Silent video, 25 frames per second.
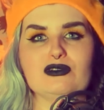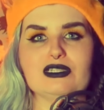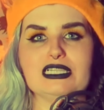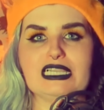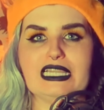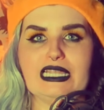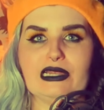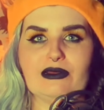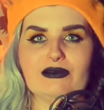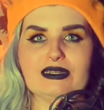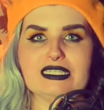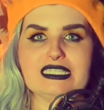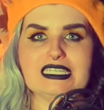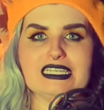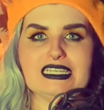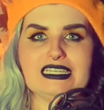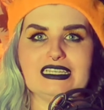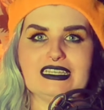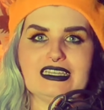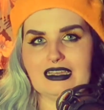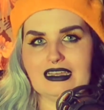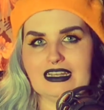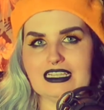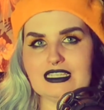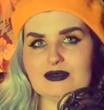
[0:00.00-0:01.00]

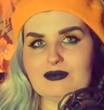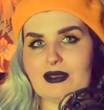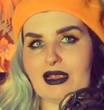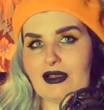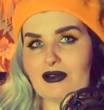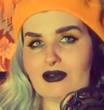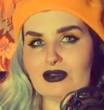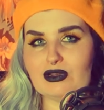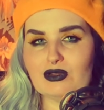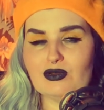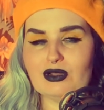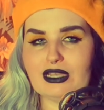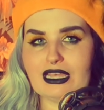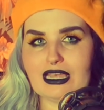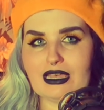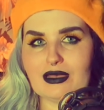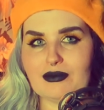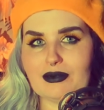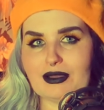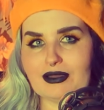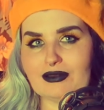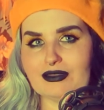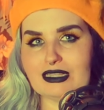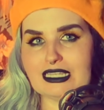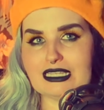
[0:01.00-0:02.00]
clarity, and his paranoia
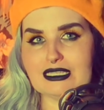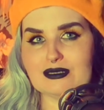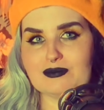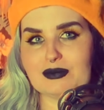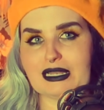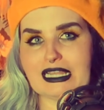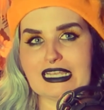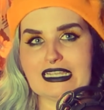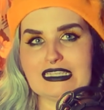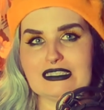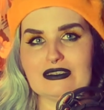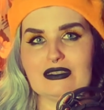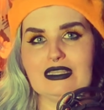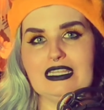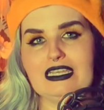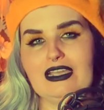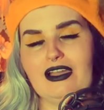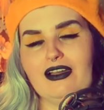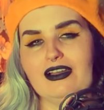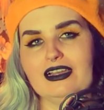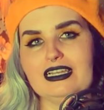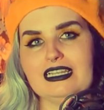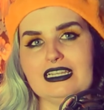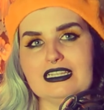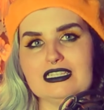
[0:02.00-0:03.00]
about his place on the
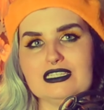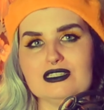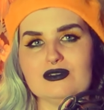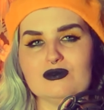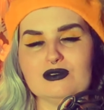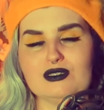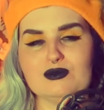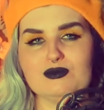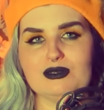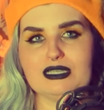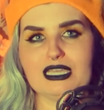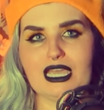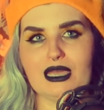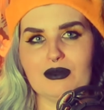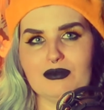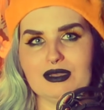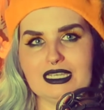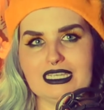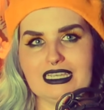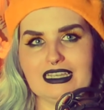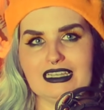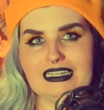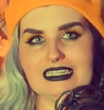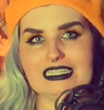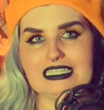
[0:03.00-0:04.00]
island was
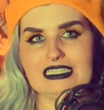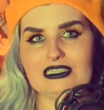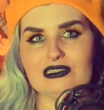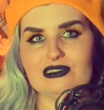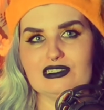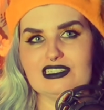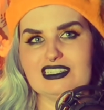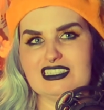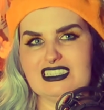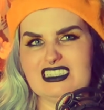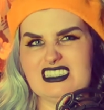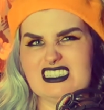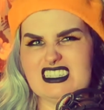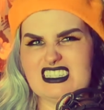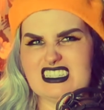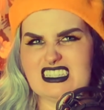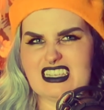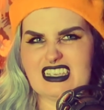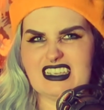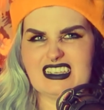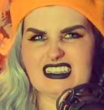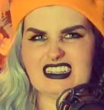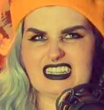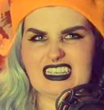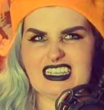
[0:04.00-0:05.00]
becoming a little
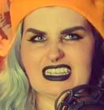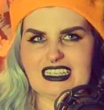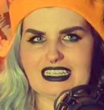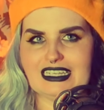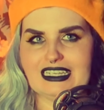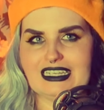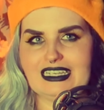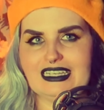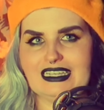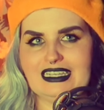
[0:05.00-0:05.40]
concerning.